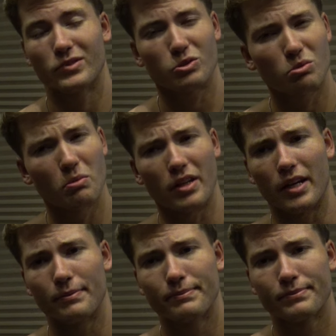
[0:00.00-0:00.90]
Just remember
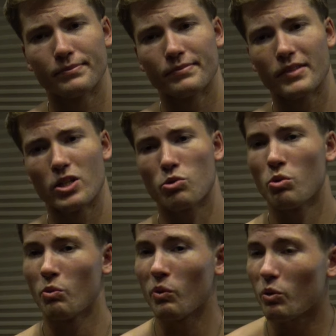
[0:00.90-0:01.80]
that.
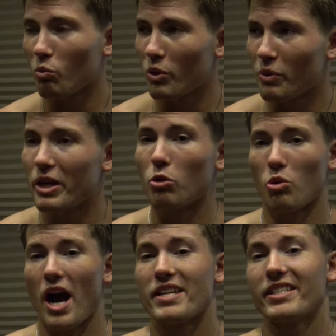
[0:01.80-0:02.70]
So when we are
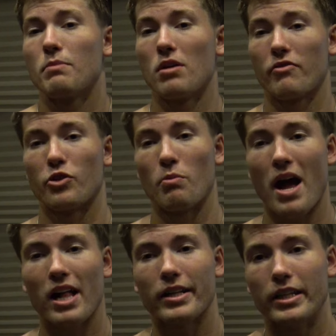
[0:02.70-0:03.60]
rising above
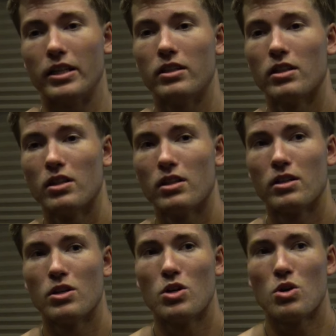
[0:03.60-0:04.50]
normality,
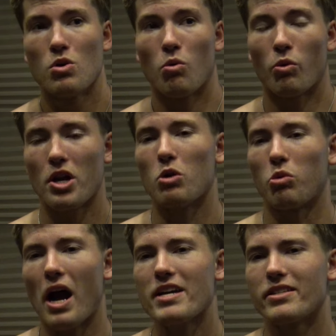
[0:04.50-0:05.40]
we're not
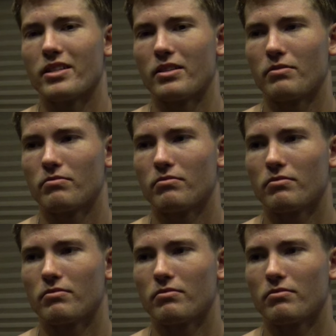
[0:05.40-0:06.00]
rising